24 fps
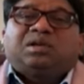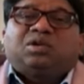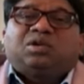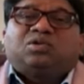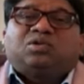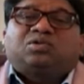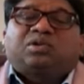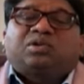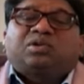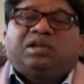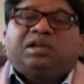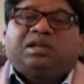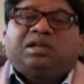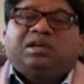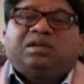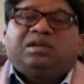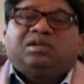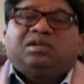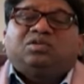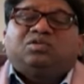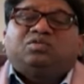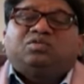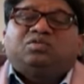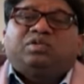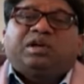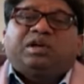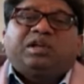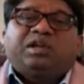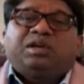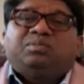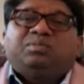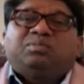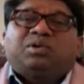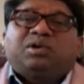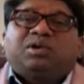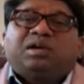You know, screening is
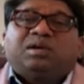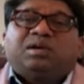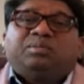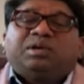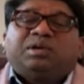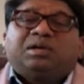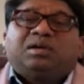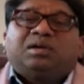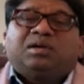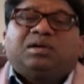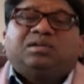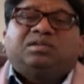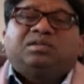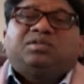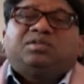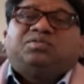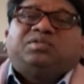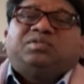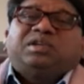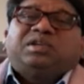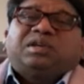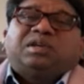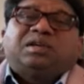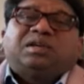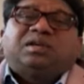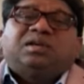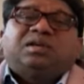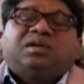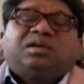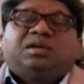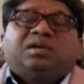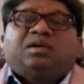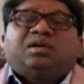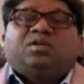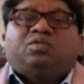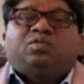very important, because if they
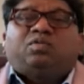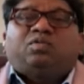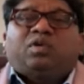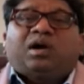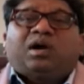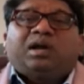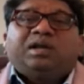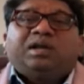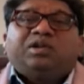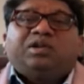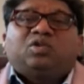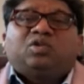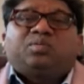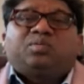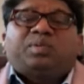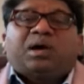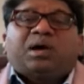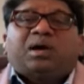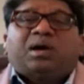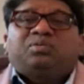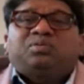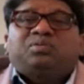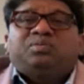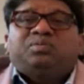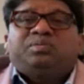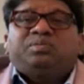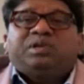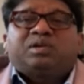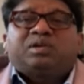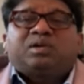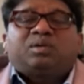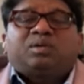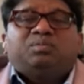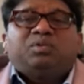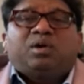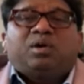find your pap
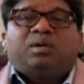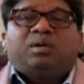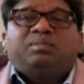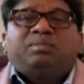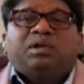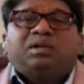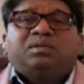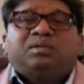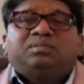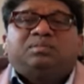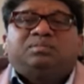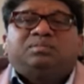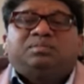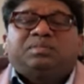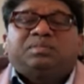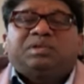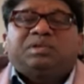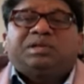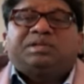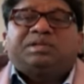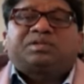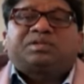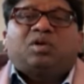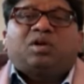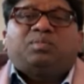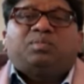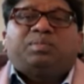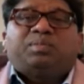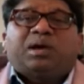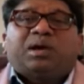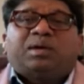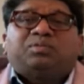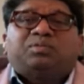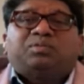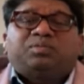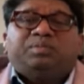smear abnormal, it's
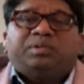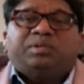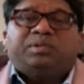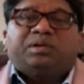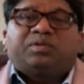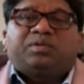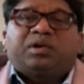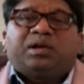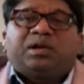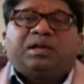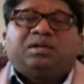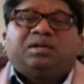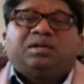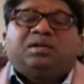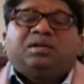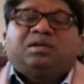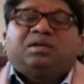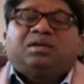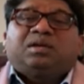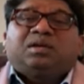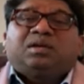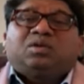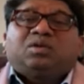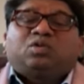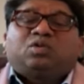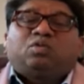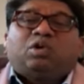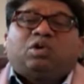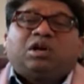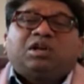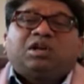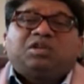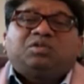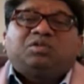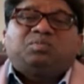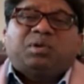called pap smear, right? So
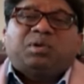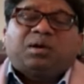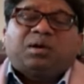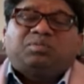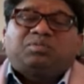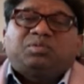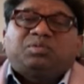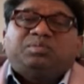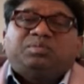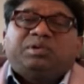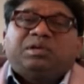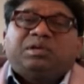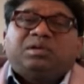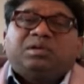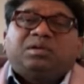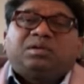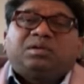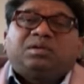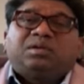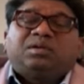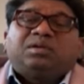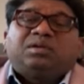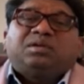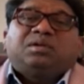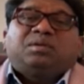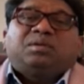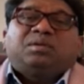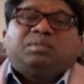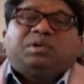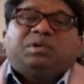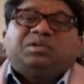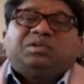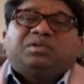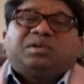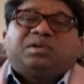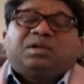what is pap smear?
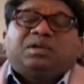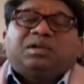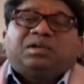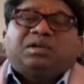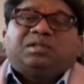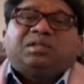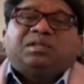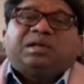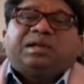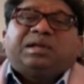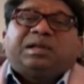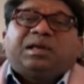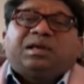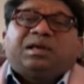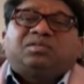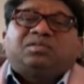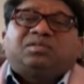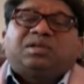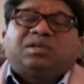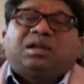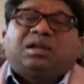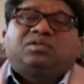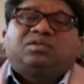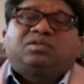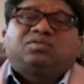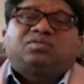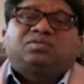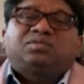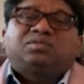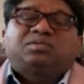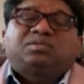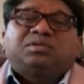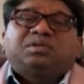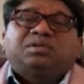Basically, they take cells